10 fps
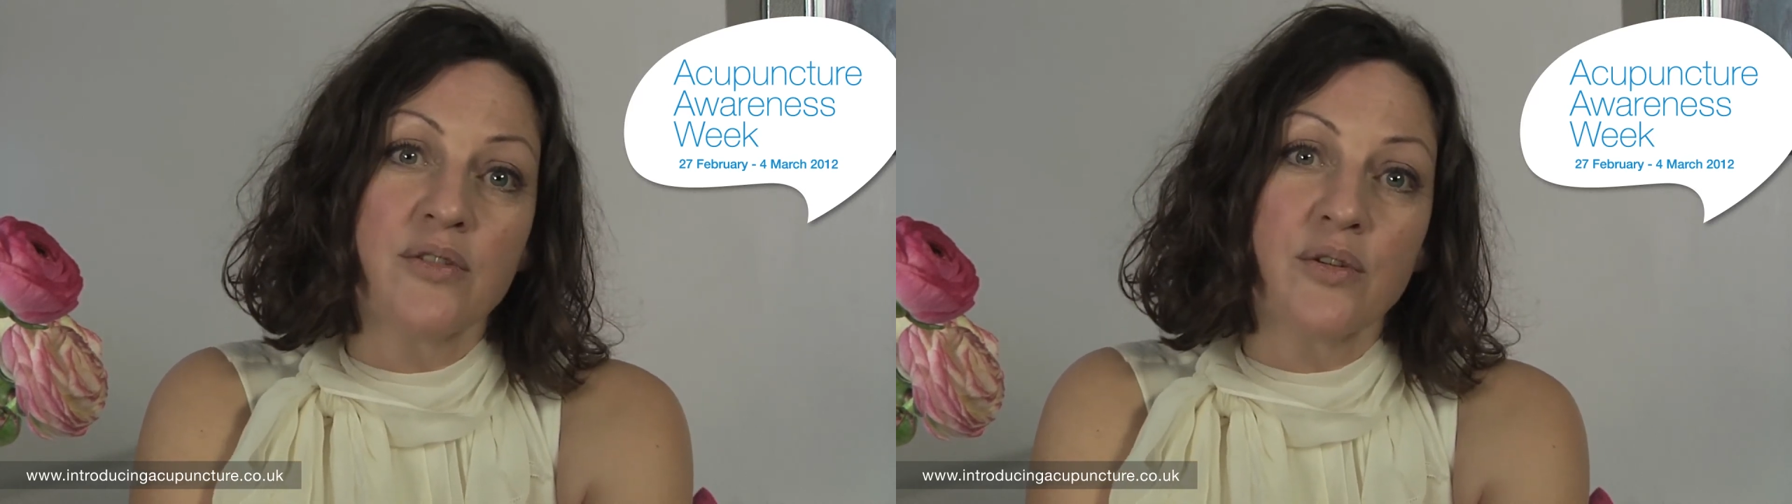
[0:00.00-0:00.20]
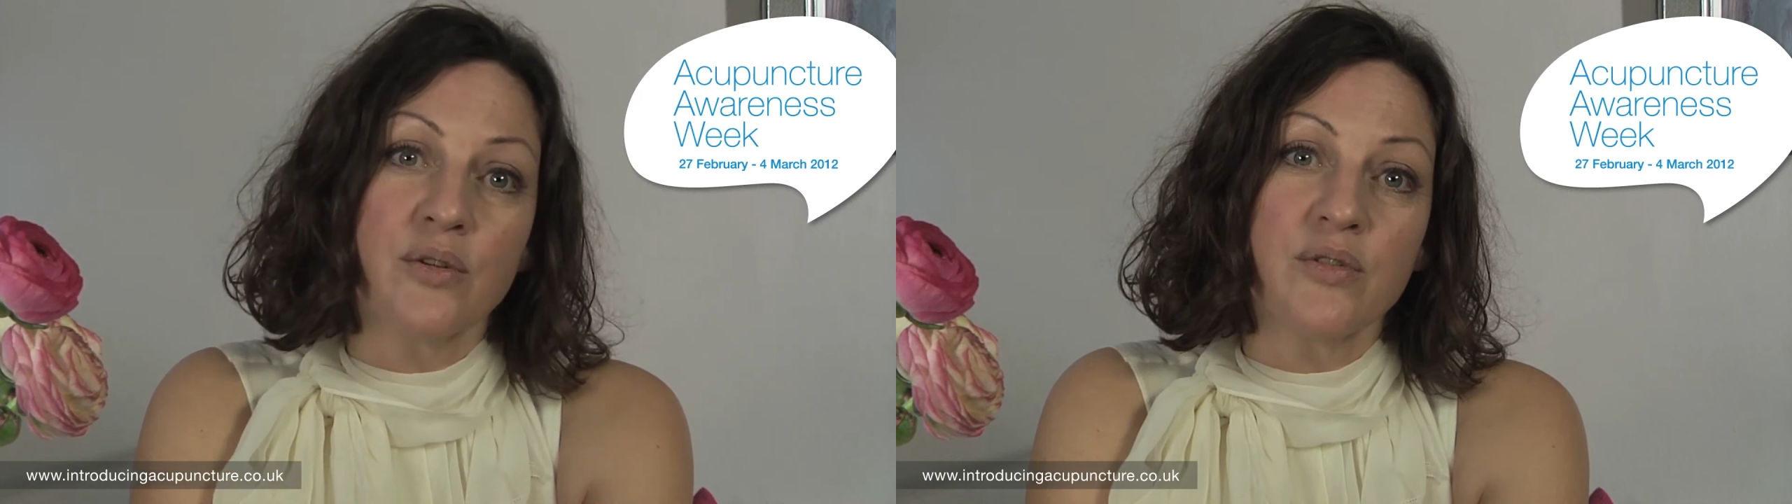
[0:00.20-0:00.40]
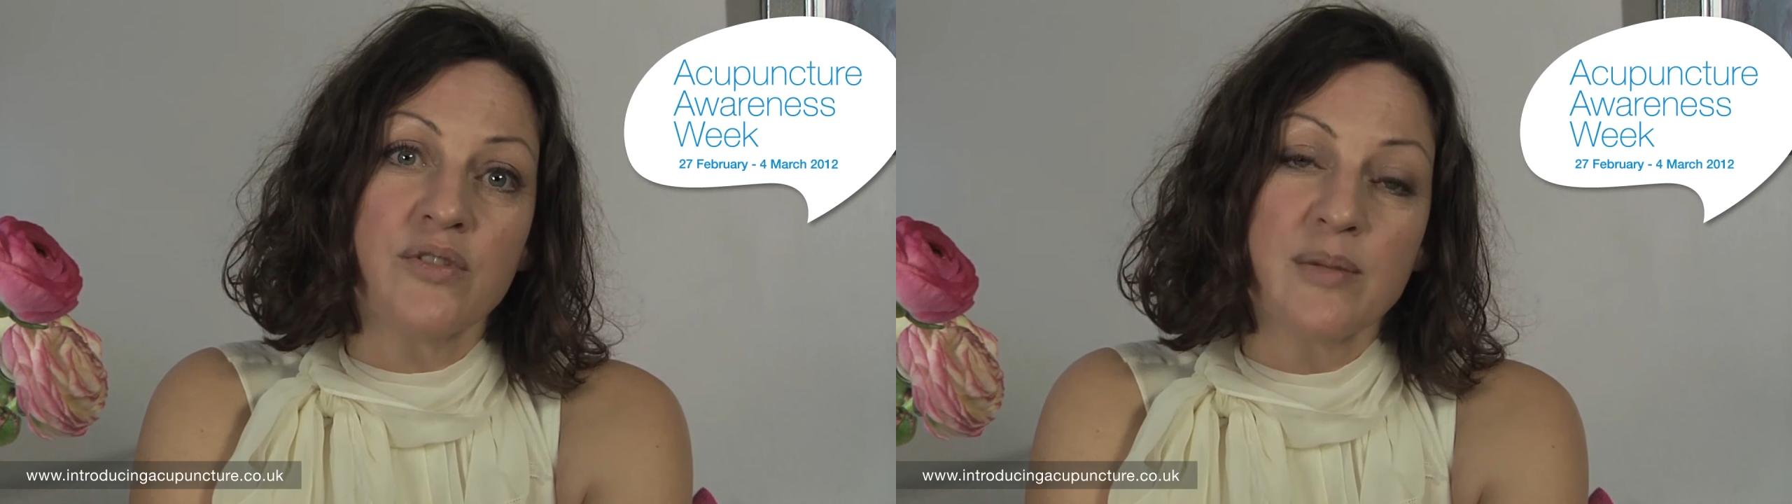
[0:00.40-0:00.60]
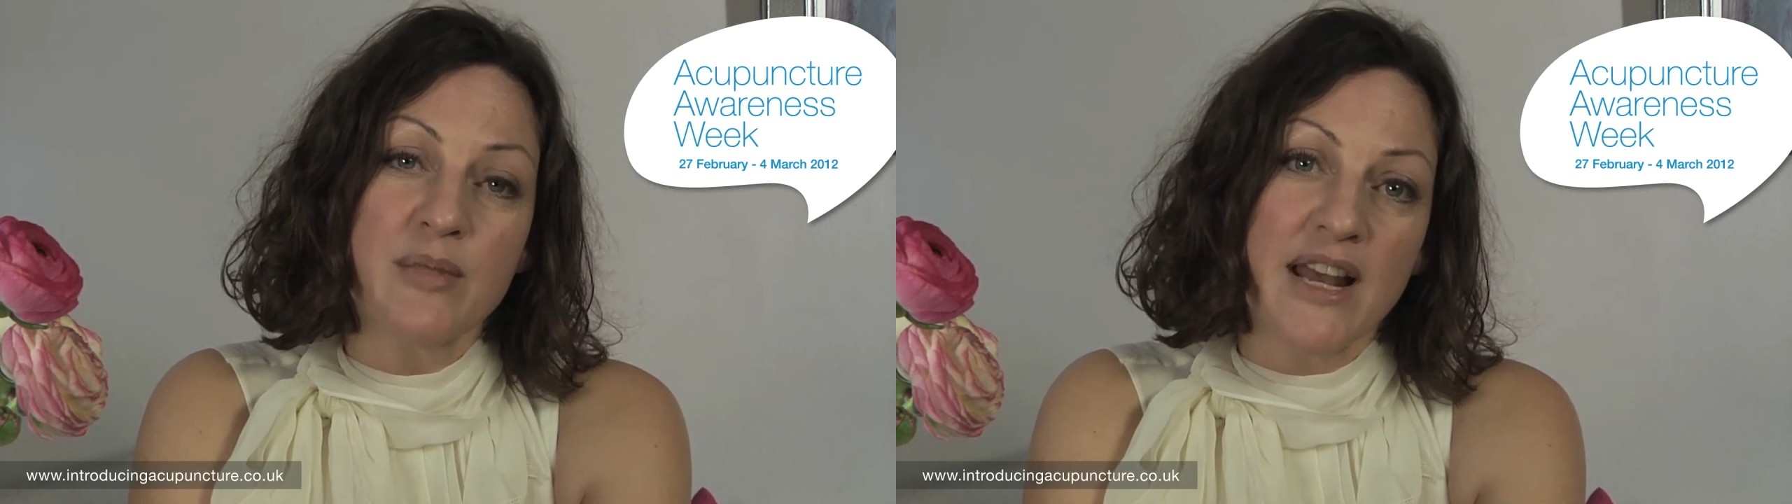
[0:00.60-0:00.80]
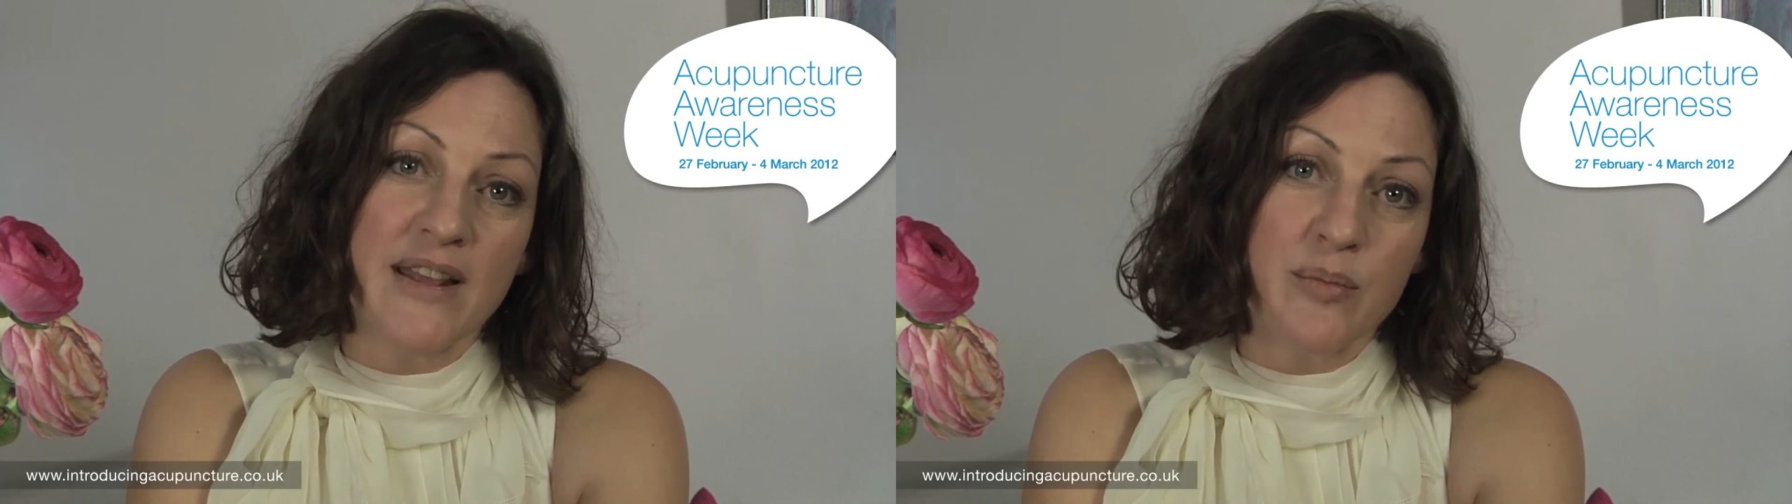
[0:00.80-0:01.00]
to
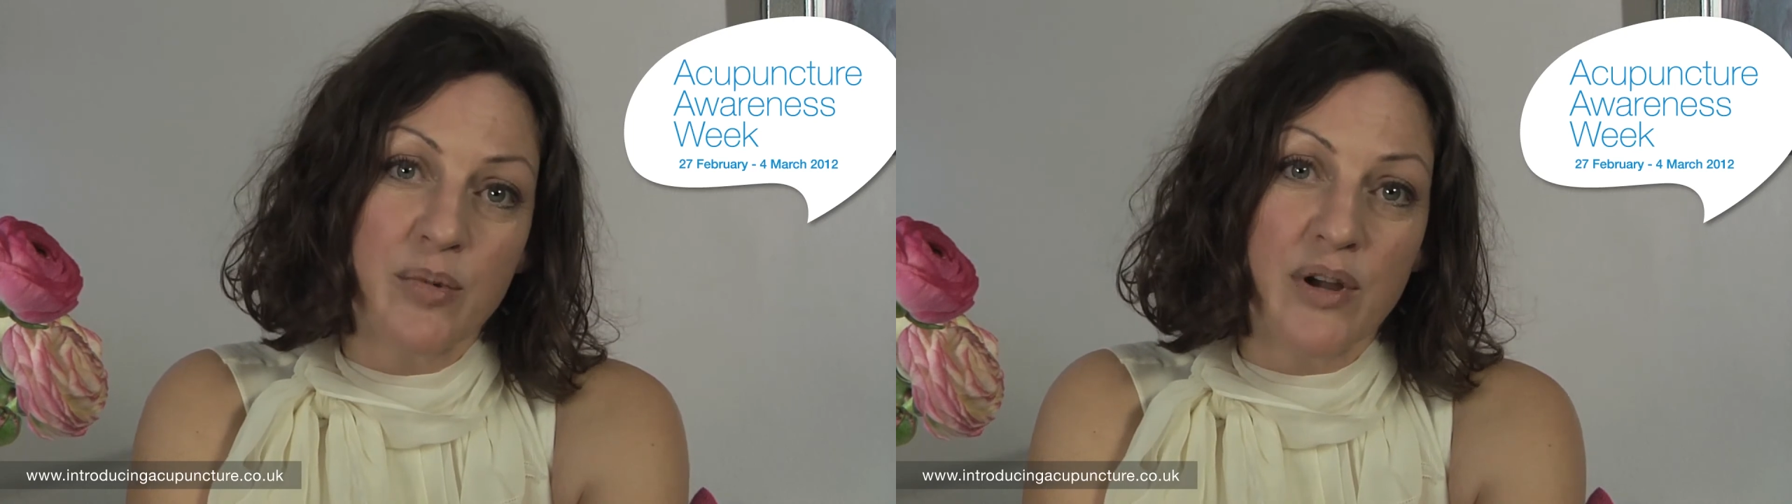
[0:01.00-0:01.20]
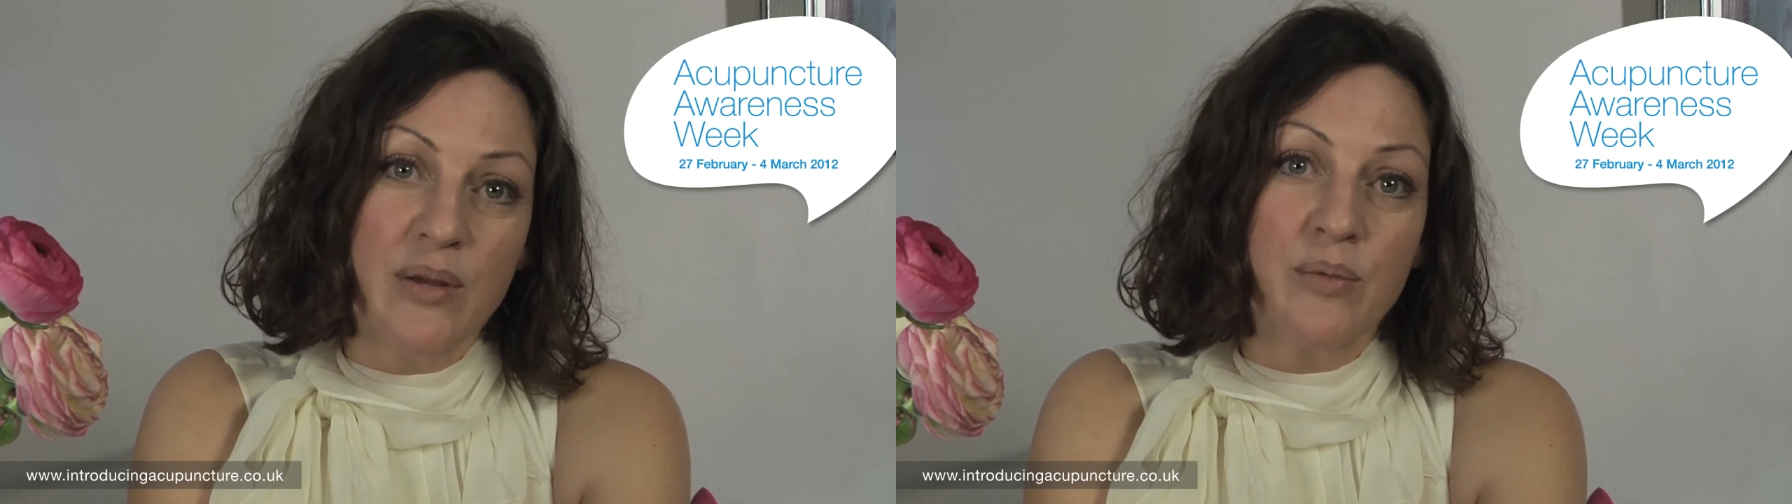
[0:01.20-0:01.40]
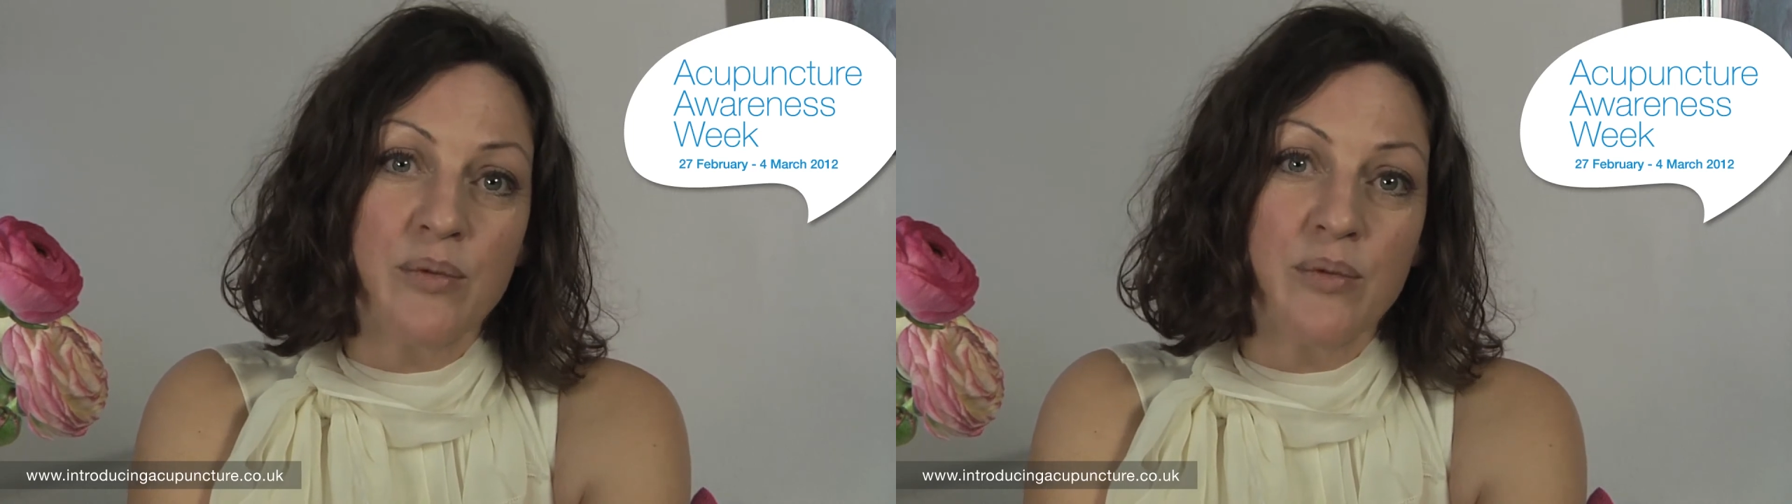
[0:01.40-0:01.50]
stimulate the point